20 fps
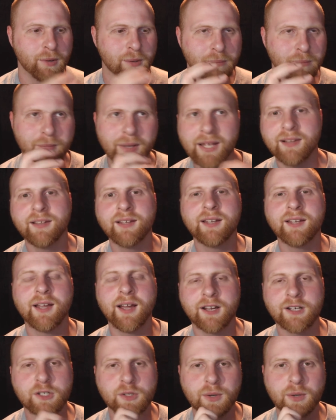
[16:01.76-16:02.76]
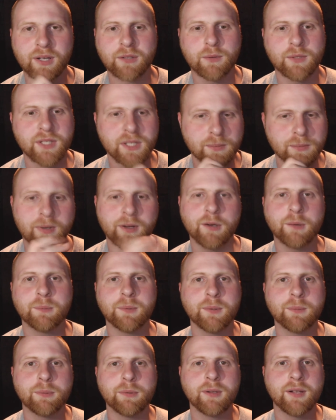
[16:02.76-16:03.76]
but mainly I try to
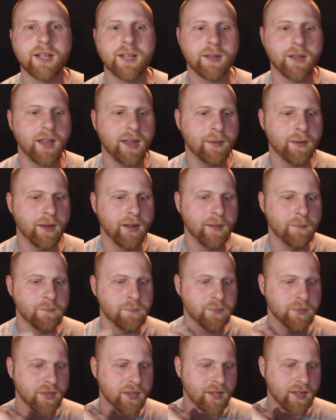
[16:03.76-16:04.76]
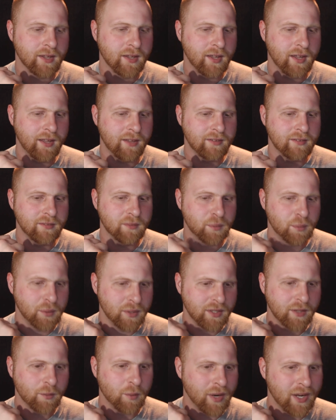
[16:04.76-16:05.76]
inspire people. And
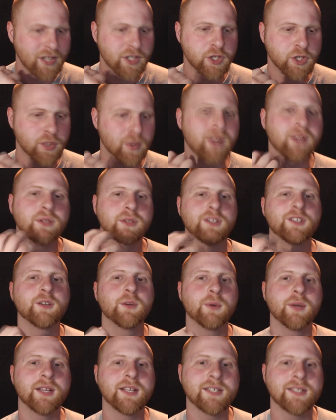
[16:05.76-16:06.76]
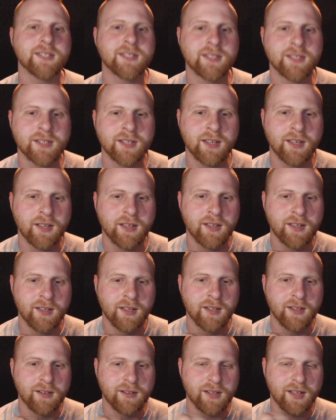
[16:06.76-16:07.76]
really, what I try to do, it's
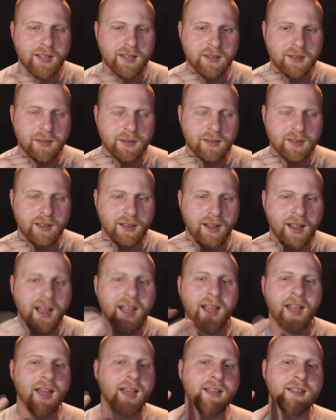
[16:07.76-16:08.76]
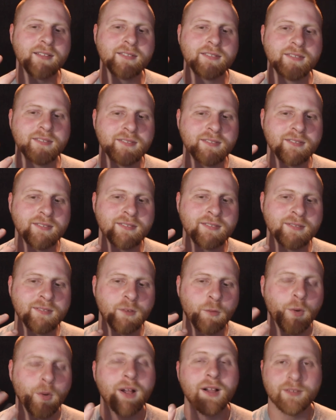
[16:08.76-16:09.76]
like I had.
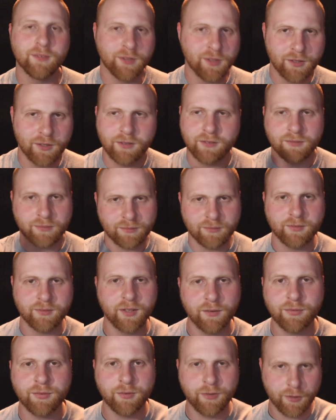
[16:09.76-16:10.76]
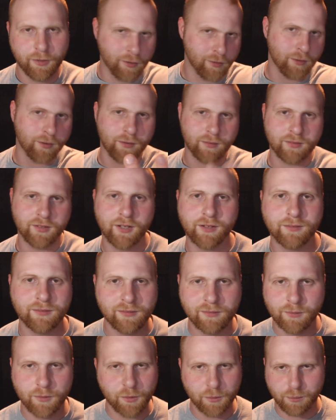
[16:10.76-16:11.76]
Well, if you're
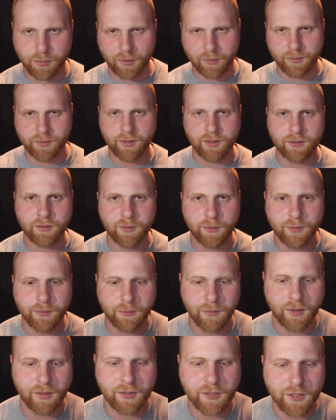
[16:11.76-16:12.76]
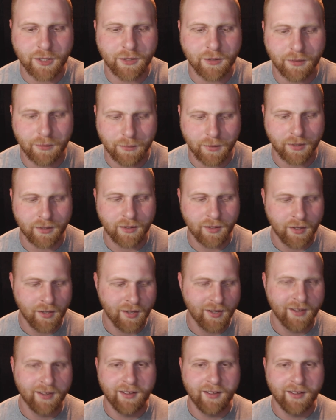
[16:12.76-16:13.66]
probably not new on my channel, but